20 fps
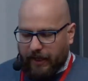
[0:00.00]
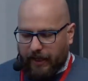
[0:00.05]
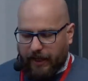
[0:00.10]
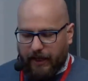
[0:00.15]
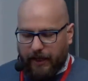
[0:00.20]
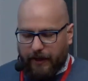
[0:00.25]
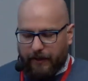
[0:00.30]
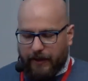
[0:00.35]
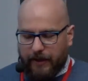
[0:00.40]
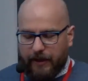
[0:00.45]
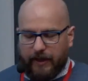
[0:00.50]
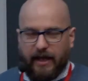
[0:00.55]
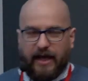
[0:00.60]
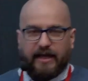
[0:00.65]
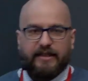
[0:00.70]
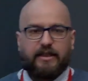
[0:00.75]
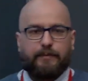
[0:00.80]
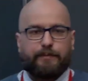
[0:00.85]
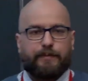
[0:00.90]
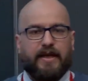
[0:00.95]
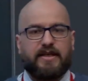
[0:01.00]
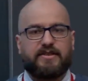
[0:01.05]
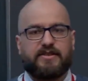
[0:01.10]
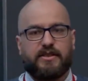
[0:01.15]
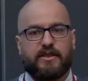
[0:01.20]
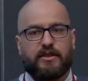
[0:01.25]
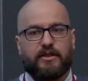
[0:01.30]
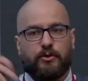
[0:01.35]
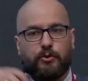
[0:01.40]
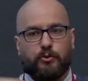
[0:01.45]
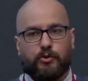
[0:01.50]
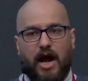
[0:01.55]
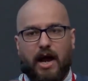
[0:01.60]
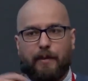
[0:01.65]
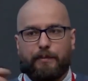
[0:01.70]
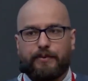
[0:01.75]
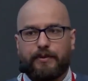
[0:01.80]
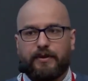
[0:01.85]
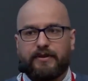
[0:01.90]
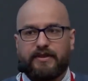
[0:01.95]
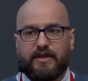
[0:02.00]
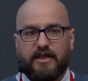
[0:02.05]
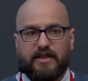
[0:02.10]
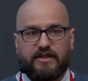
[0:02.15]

And they basically wrap the